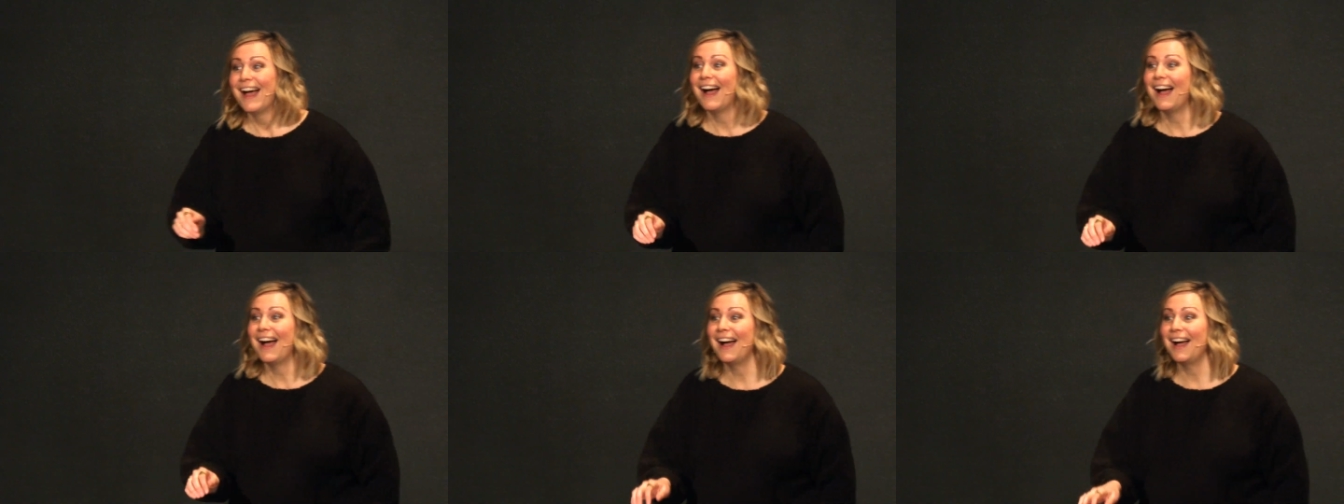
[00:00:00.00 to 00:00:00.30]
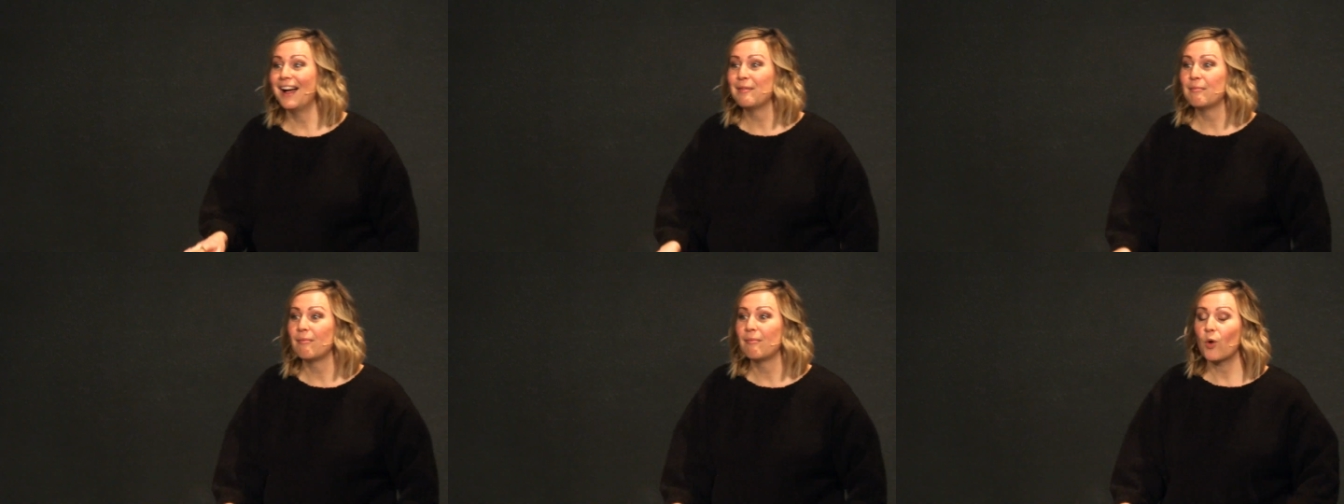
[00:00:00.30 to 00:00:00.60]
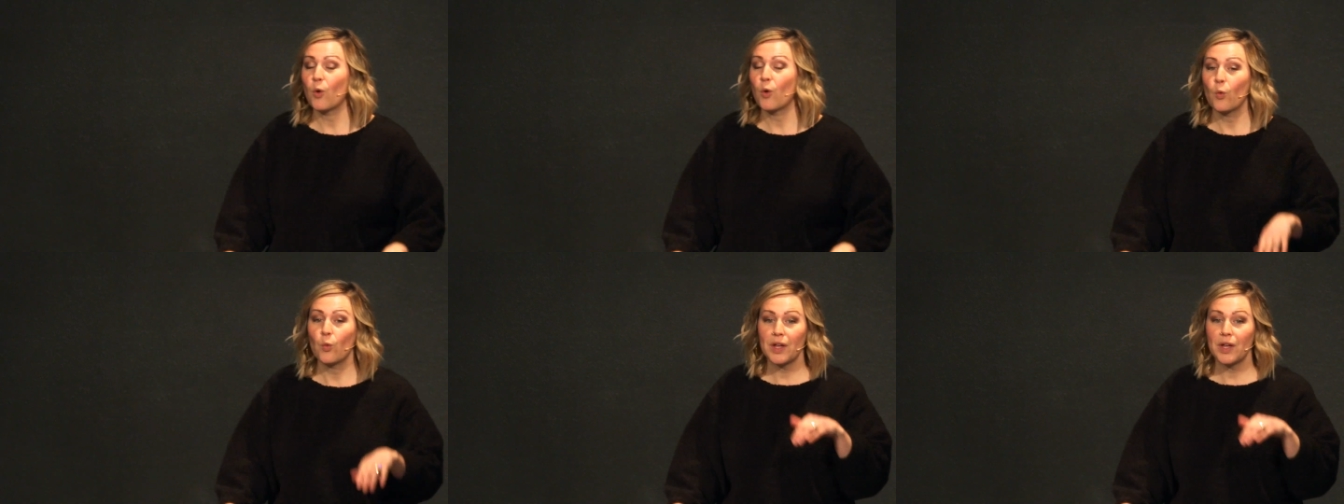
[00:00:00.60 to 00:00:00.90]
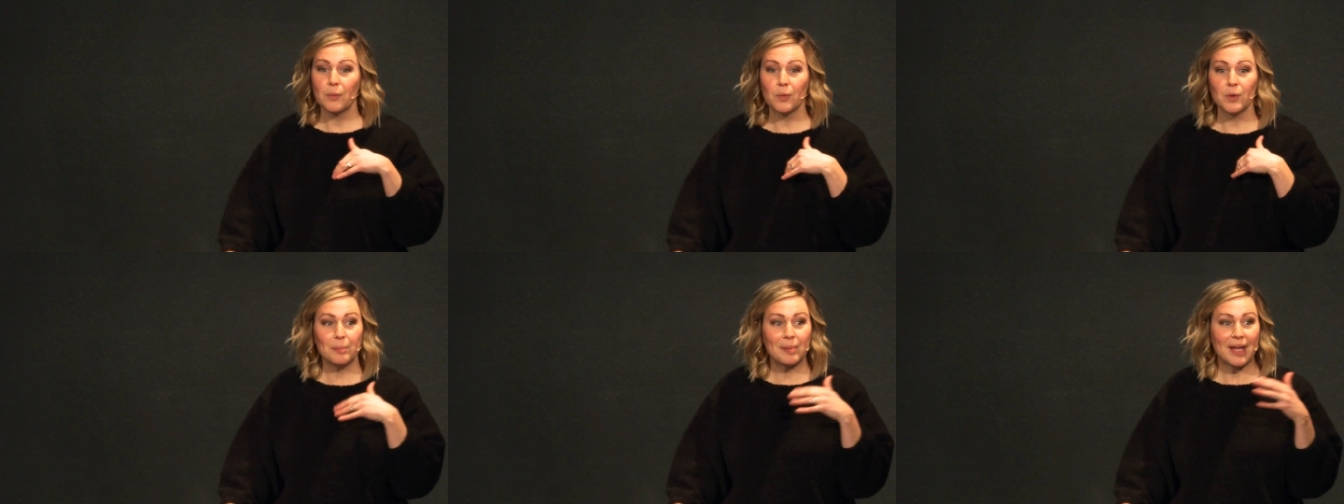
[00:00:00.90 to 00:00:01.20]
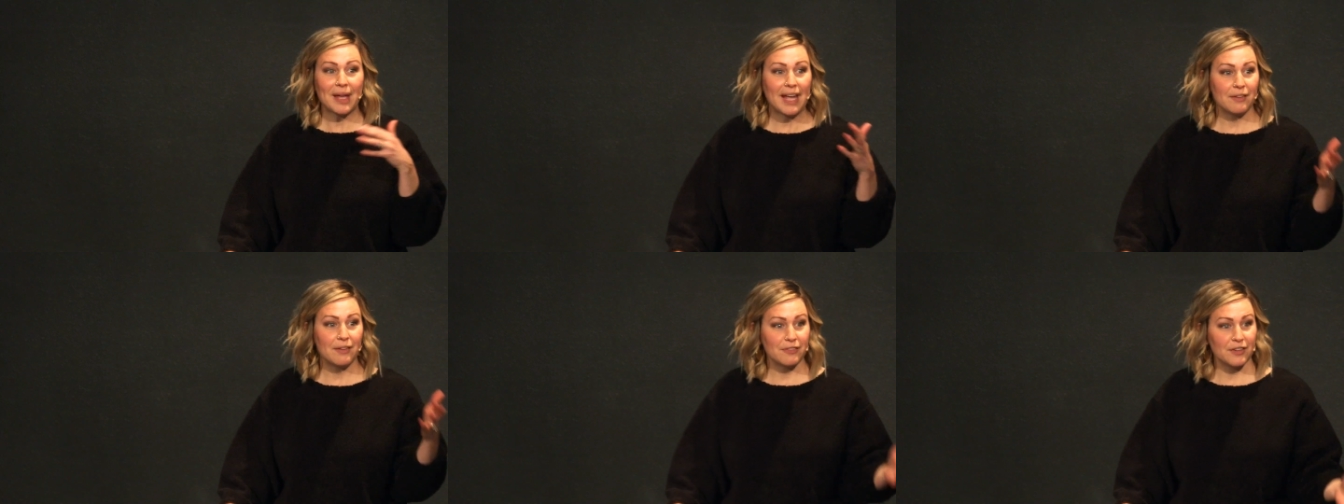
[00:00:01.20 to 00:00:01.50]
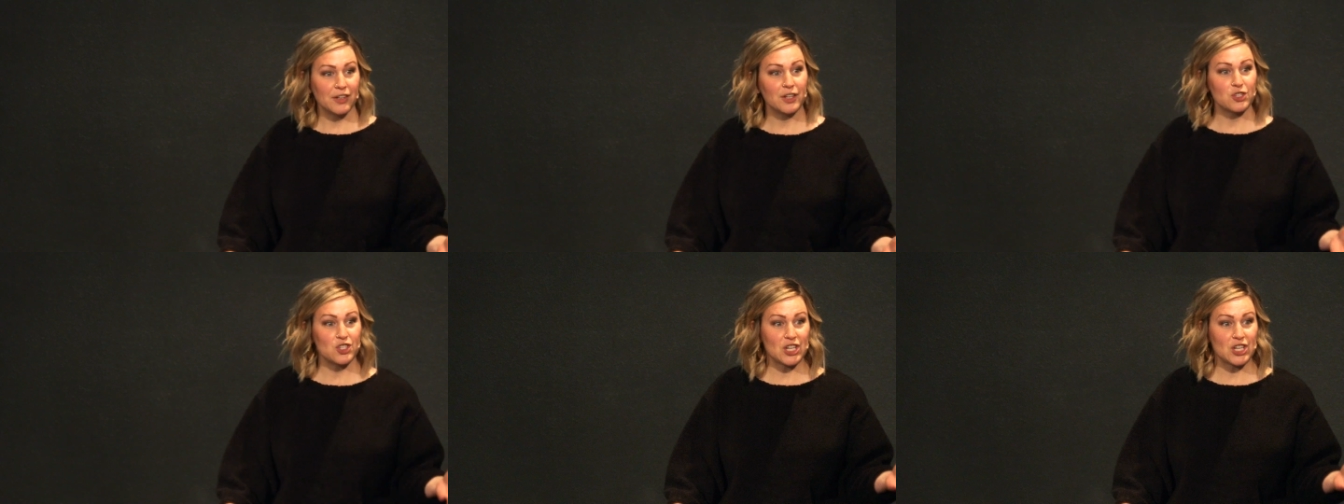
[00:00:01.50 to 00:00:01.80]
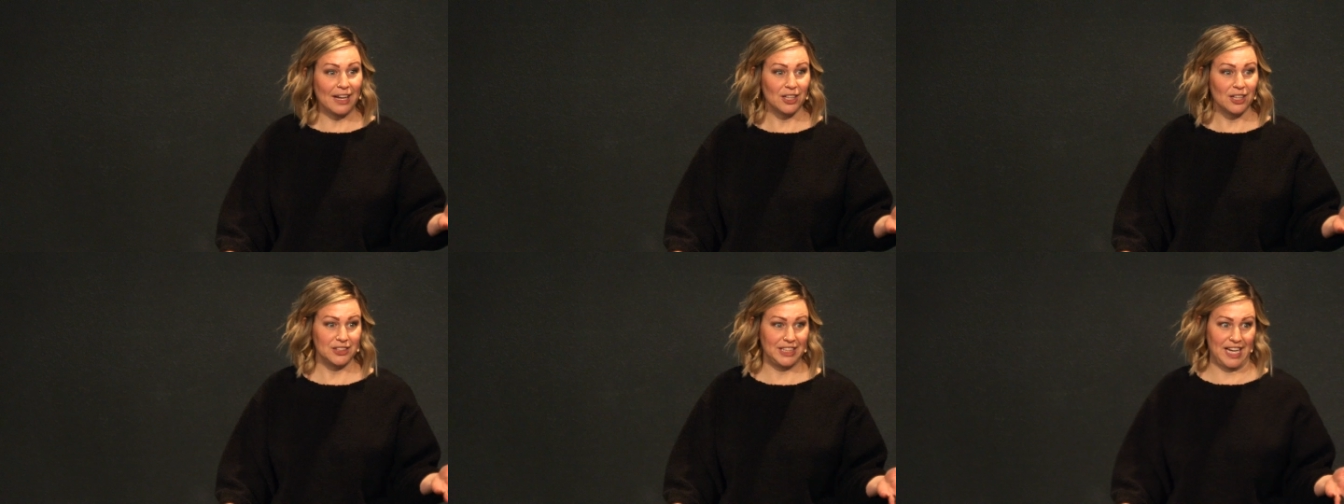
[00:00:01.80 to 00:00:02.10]
um, we will pay for your
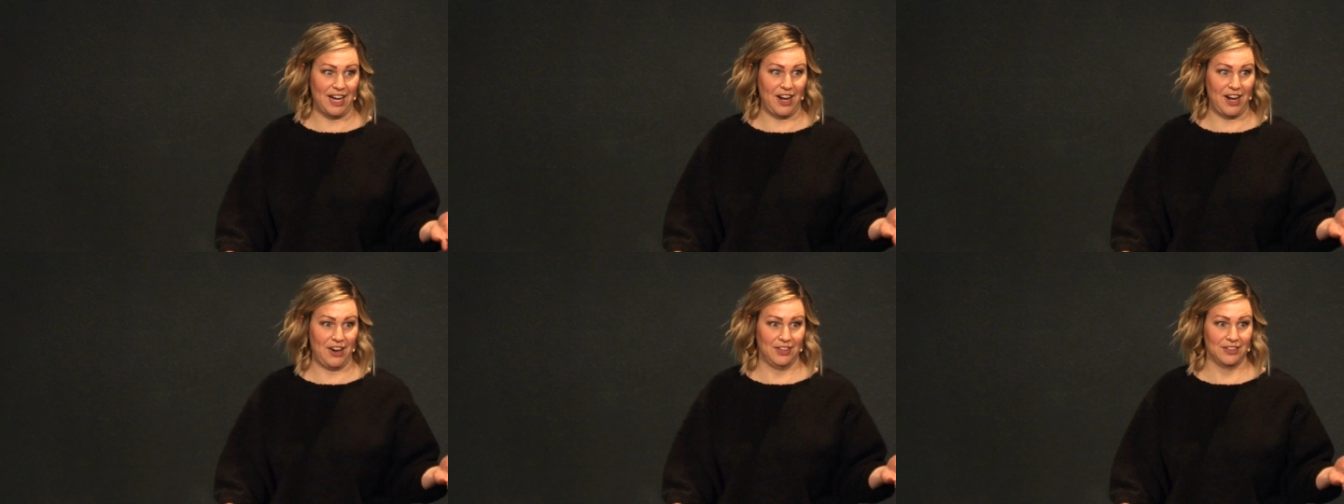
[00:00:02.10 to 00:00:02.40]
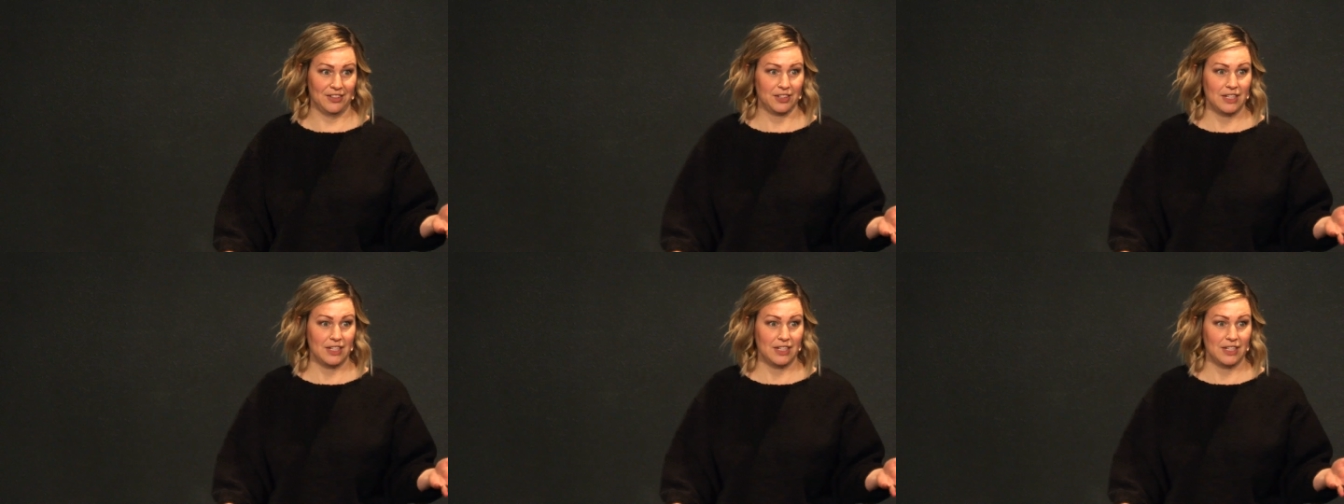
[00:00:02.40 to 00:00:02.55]
child care.